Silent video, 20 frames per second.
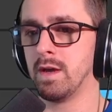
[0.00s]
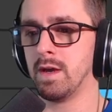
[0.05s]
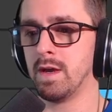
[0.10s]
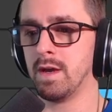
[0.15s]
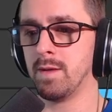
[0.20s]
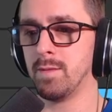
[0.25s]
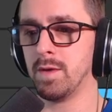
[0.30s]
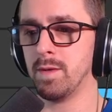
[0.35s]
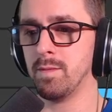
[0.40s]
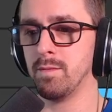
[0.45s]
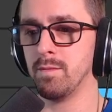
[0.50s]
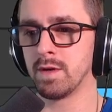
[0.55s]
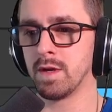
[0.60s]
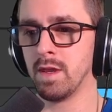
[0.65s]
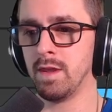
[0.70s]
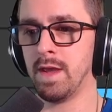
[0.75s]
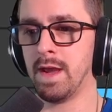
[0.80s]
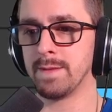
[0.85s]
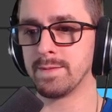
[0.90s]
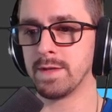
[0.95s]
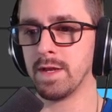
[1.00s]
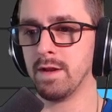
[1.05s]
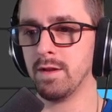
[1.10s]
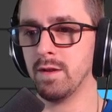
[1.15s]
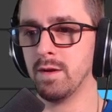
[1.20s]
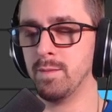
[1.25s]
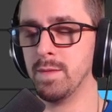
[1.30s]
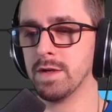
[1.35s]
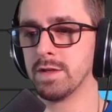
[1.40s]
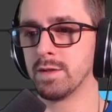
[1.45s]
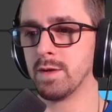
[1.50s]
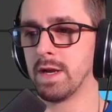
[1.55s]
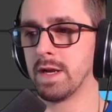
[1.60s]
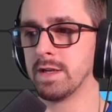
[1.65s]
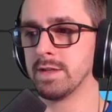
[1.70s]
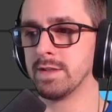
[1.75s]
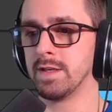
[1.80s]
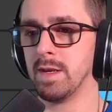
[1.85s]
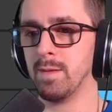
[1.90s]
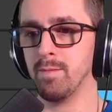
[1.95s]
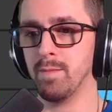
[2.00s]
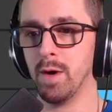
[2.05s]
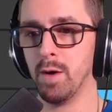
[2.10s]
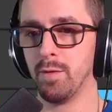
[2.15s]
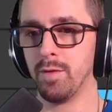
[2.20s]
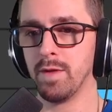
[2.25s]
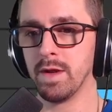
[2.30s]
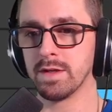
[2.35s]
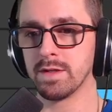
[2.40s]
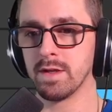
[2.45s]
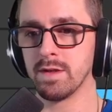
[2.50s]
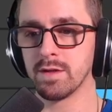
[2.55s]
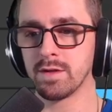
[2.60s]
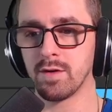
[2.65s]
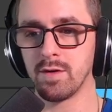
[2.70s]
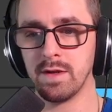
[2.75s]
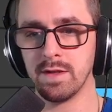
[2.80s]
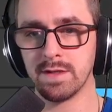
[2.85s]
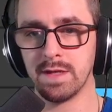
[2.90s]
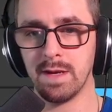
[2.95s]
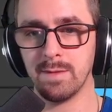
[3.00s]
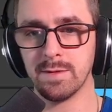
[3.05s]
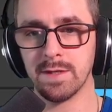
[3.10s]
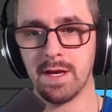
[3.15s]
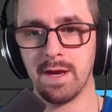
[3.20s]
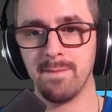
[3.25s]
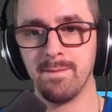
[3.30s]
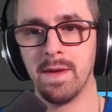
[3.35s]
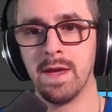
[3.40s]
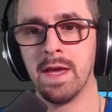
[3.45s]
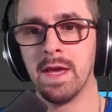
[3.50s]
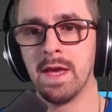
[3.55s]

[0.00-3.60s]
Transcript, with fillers: Uh, I'm going to collapse that a little bit so I can see both things on the screen at the same time.